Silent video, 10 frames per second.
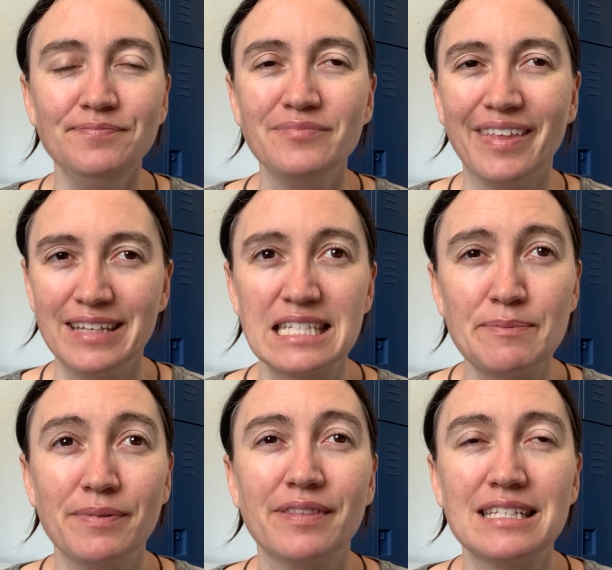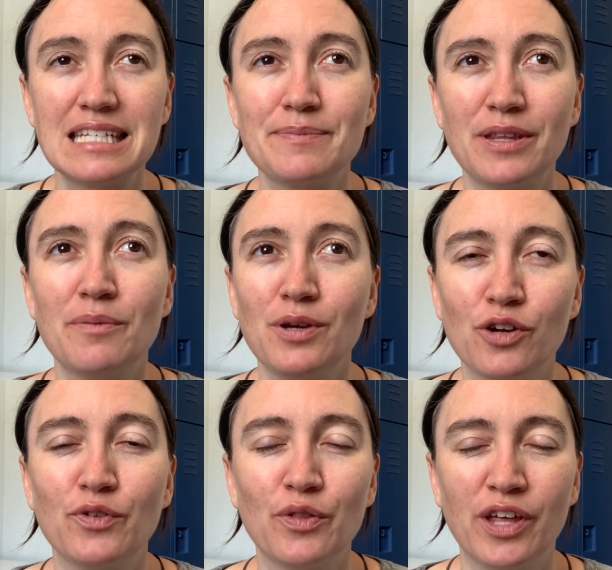And this has been the
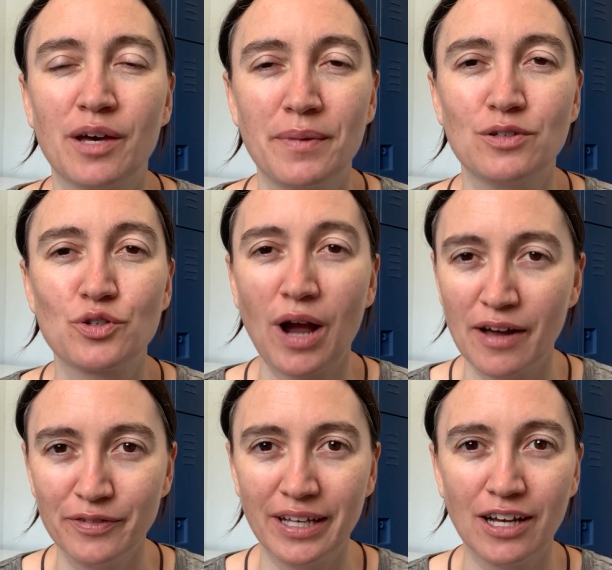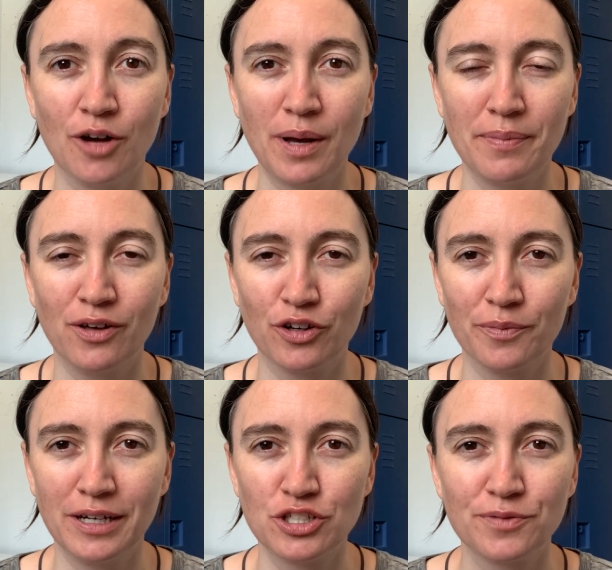beautiful thing about traveling on my
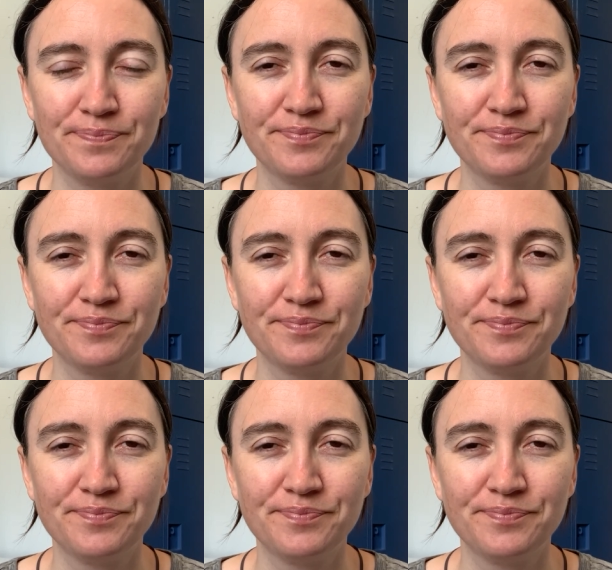pilgrimage.